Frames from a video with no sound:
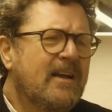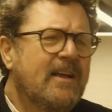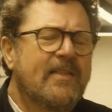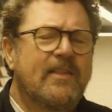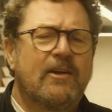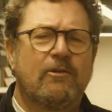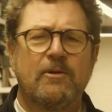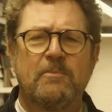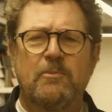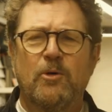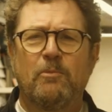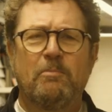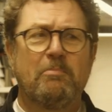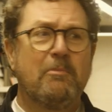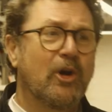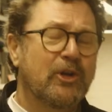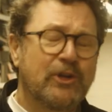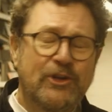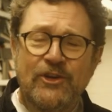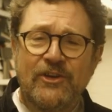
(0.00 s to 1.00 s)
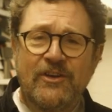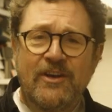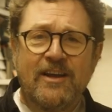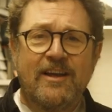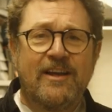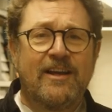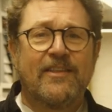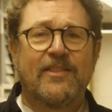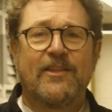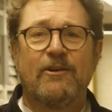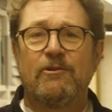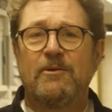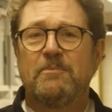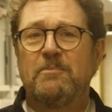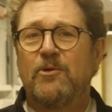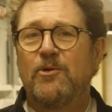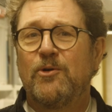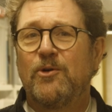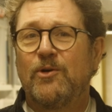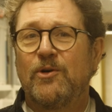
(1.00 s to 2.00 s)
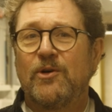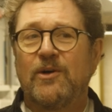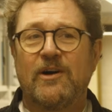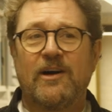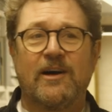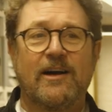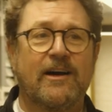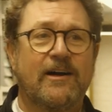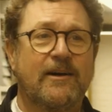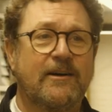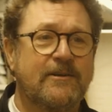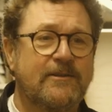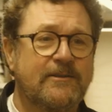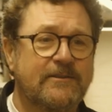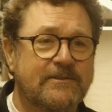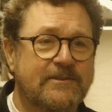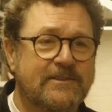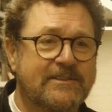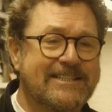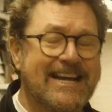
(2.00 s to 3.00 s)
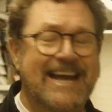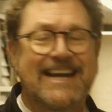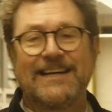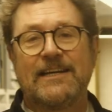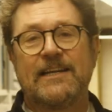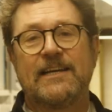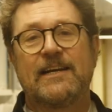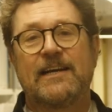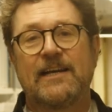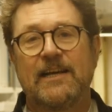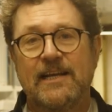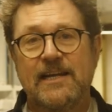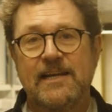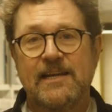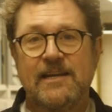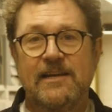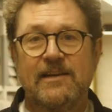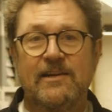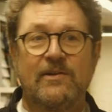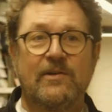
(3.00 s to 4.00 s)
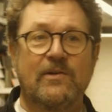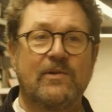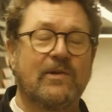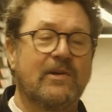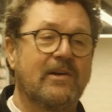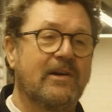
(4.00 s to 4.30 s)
there are more modern, there are more technically